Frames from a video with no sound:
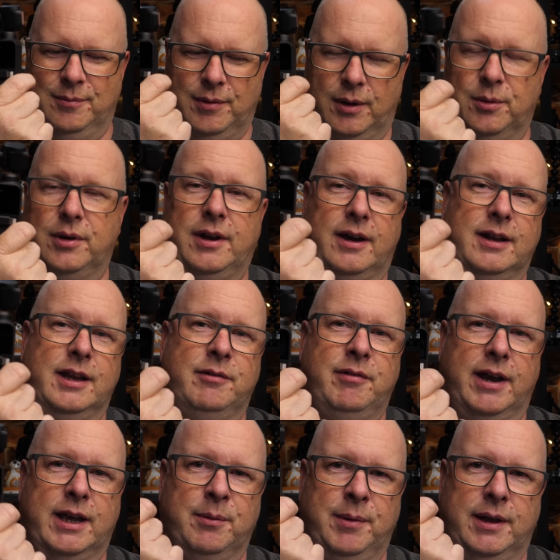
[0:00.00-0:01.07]
I would highly
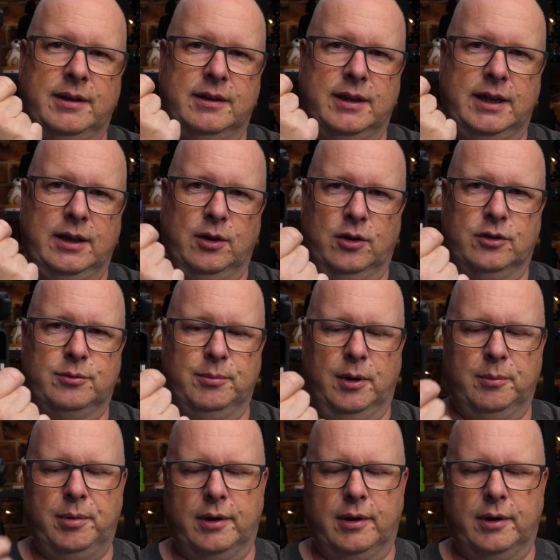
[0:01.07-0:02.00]
recommend the Osmo